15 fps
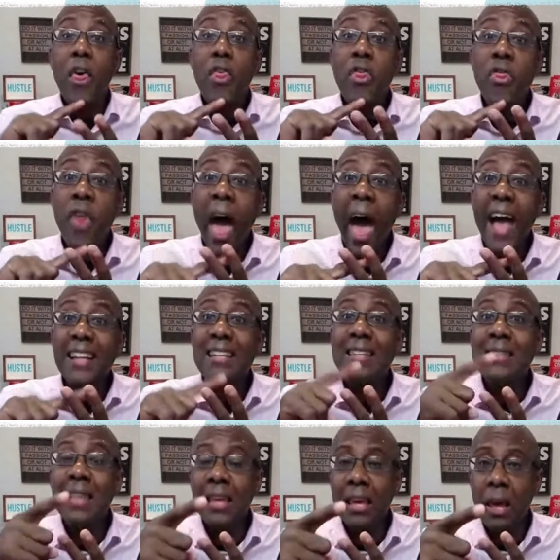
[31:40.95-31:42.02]

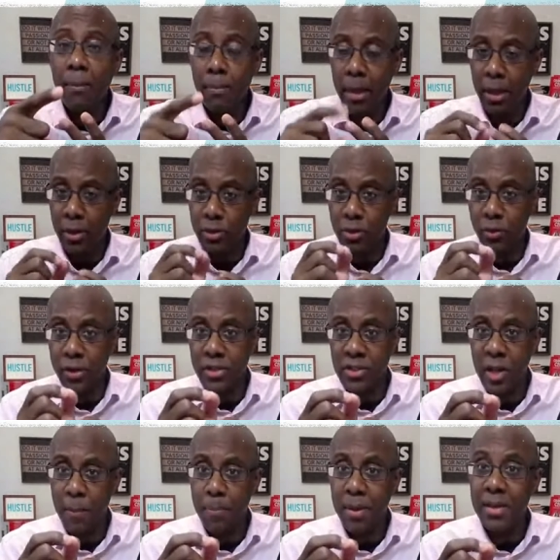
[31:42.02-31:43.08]
That's thinking bigger. So the
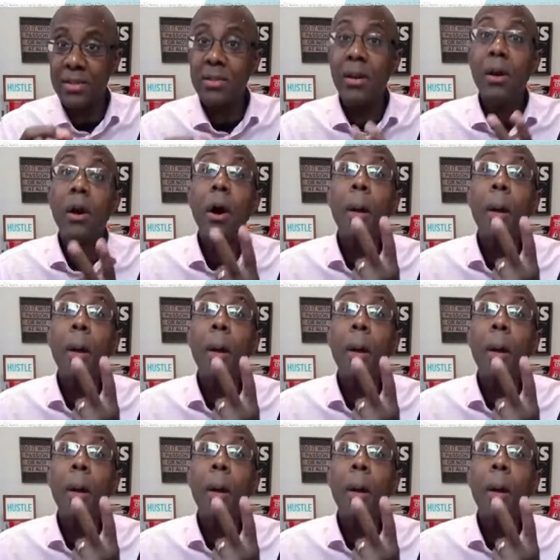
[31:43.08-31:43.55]
tip is